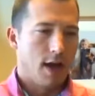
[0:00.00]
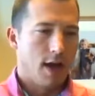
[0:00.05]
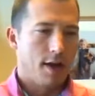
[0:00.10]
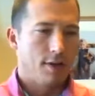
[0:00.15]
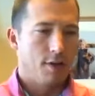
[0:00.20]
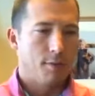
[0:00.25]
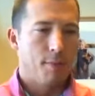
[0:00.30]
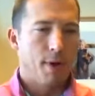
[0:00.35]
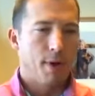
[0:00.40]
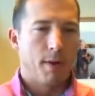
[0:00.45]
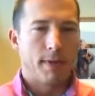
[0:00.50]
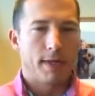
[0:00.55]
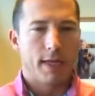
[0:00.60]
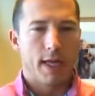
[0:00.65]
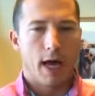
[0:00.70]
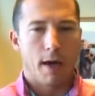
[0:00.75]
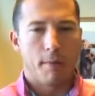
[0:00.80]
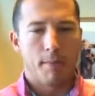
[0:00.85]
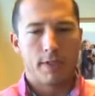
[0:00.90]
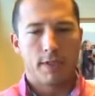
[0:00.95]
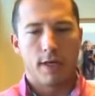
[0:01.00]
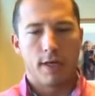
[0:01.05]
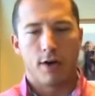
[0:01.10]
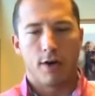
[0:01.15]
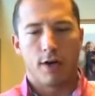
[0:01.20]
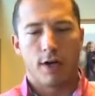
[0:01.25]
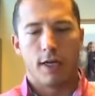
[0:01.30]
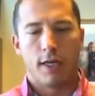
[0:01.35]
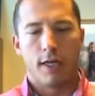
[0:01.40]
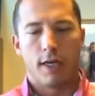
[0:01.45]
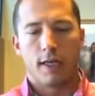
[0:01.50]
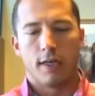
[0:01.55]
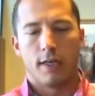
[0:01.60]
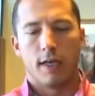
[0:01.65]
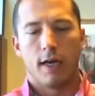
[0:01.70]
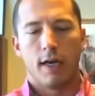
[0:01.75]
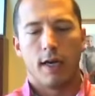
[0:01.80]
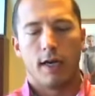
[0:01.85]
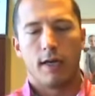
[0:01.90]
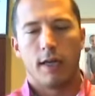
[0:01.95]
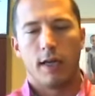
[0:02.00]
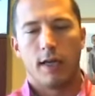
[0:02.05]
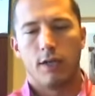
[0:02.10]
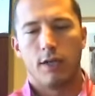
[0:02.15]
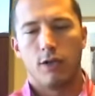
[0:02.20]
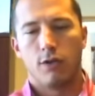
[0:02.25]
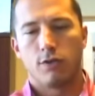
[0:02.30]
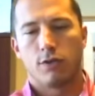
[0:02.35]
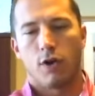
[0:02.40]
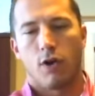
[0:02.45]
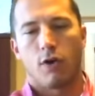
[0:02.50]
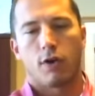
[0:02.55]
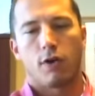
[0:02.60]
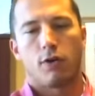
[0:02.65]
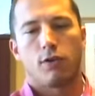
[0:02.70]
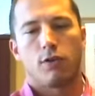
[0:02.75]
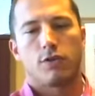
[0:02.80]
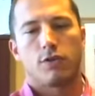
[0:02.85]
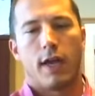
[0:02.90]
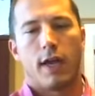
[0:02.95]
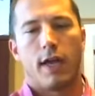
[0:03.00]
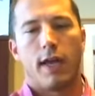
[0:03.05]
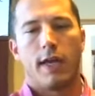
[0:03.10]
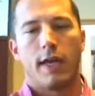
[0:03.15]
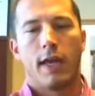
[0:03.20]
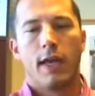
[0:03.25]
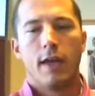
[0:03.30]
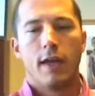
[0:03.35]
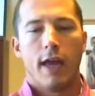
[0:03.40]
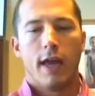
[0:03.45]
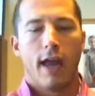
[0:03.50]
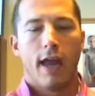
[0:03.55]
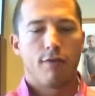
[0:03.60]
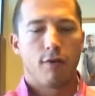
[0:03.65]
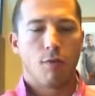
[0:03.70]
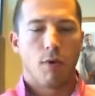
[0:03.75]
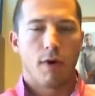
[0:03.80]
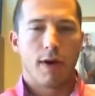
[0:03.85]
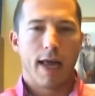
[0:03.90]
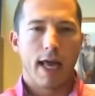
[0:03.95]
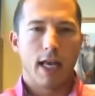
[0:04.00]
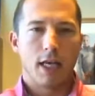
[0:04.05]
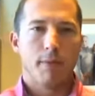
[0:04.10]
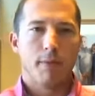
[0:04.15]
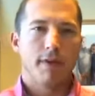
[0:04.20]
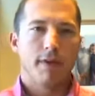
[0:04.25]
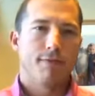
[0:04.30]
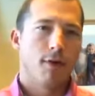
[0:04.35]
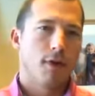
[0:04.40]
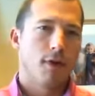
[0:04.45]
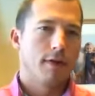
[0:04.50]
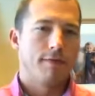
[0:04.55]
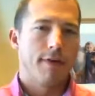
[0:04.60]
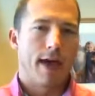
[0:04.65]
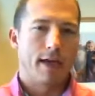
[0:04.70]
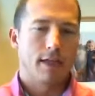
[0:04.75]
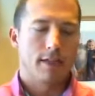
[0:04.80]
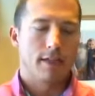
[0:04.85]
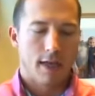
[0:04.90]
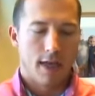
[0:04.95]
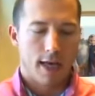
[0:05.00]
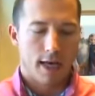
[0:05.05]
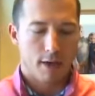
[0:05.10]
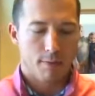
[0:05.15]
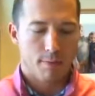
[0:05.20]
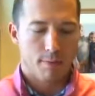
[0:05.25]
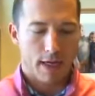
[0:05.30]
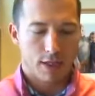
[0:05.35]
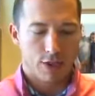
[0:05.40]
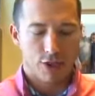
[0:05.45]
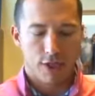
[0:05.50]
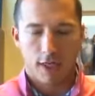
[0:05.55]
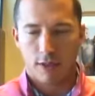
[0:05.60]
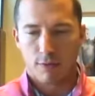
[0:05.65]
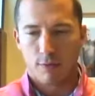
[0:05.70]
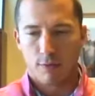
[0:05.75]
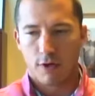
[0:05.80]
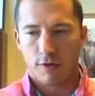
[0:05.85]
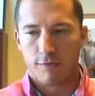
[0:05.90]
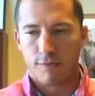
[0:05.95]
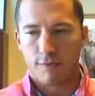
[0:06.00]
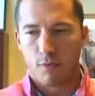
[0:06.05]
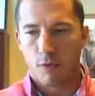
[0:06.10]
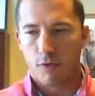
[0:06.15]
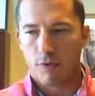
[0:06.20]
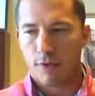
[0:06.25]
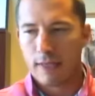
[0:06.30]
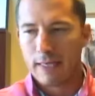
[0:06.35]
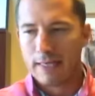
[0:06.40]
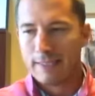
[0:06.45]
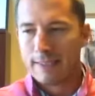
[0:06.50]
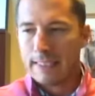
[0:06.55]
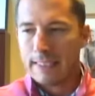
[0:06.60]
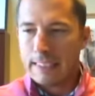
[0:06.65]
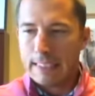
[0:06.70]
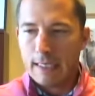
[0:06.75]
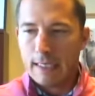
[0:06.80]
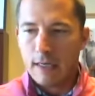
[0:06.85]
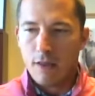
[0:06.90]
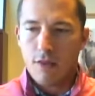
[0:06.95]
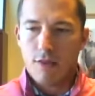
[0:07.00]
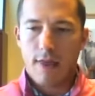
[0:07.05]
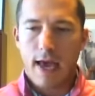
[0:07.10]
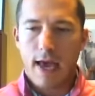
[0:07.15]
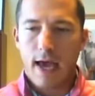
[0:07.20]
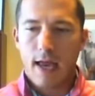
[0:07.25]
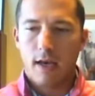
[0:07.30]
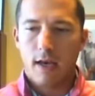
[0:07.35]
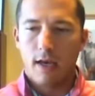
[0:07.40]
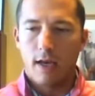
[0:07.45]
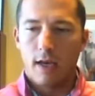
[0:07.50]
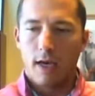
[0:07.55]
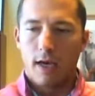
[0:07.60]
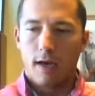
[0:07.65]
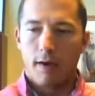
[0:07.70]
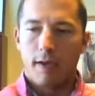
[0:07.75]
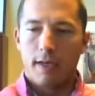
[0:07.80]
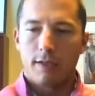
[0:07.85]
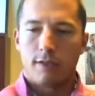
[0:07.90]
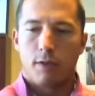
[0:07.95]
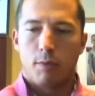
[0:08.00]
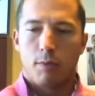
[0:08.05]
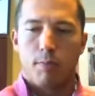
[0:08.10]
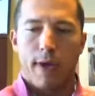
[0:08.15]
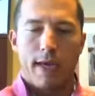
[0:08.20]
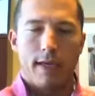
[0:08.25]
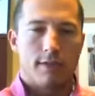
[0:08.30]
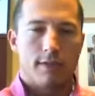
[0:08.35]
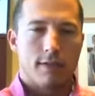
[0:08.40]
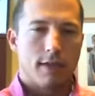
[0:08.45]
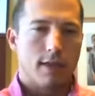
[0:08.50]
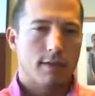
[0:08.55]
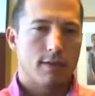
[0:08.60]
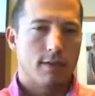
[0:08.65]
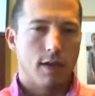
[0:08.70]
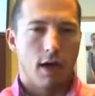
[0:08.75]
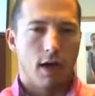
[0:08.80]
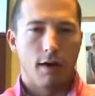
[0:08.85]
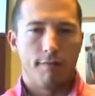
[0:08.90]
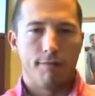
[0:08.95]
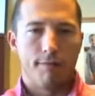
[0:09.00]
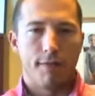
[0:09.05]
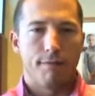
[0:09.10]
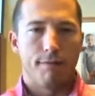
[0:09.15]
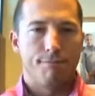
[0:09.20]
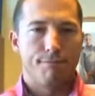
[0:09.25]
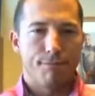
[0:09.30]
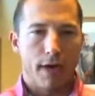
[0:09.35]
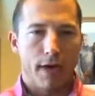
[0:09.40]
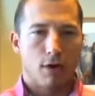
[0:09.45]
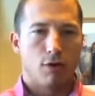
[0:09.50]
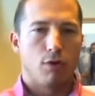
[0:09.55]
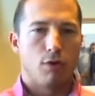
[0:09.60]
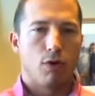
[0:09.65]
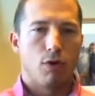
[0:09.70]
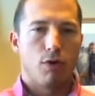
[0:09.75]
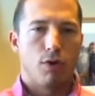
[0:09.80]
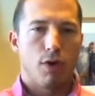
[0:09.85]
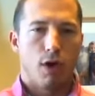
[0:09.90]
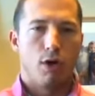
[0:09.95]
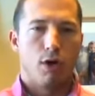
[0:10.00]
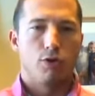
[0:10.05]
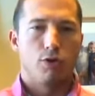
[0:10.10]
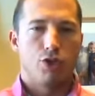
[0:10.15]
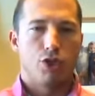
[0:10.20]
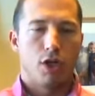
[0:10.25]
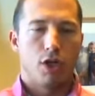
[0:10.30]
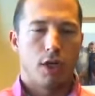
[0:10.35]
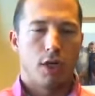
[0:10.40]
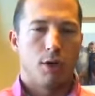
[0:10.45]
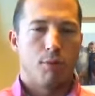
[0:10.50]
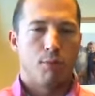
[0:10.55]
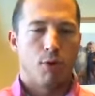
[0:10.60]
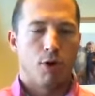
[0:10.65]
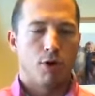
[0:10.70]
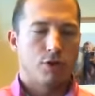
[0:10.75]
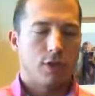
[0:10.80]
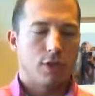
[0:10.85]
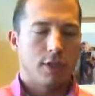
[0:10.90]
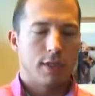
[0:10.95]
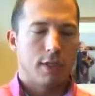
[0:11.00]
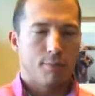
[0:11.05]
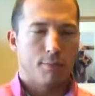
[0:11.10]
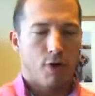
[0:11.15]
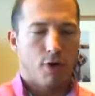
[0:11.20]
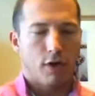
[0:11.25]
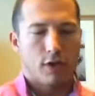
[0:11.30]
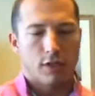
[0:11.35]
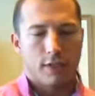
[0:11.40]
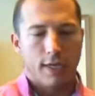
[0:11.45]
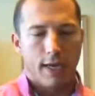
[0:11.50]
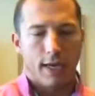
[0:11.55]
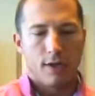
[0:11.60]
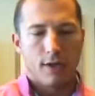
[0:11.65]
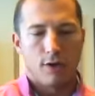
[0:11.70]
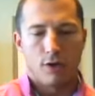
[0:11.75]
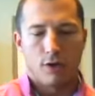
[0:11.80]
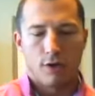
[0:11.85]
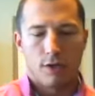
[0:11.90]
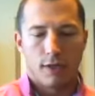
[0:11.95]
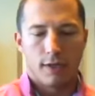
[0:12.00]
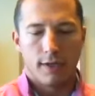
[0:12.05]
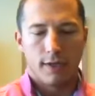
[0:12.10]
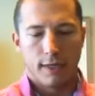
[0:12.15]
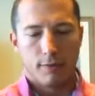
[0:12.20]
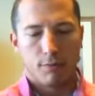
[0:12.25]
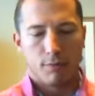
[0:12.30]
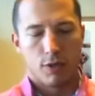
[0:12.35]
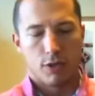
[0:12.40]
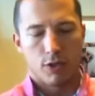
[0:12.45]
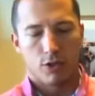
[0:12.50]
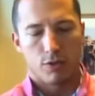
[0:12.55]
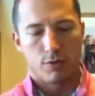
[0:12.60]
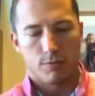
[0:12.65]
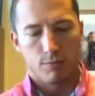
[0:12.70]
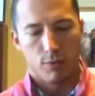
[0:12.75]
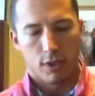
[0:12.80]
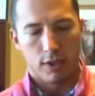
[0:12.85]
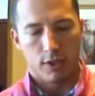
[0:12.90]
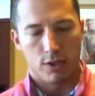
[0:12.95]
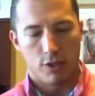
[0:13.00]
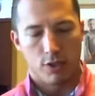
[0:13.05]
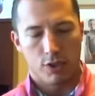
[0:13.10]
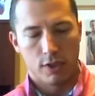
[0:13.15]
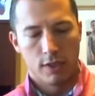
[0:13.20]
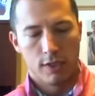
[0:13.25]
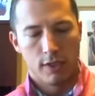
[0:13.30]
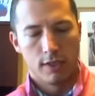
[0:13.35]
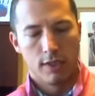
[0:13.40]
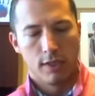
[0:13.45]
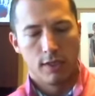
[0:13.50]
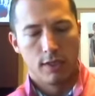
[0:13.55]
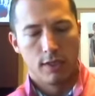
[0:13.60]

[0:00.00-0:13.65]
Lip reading: a lot of the public commentary and news articles saying everyone had to be fully vaccinated by January 4th. That is the basics of the federal OSHA emergency temporary standard, which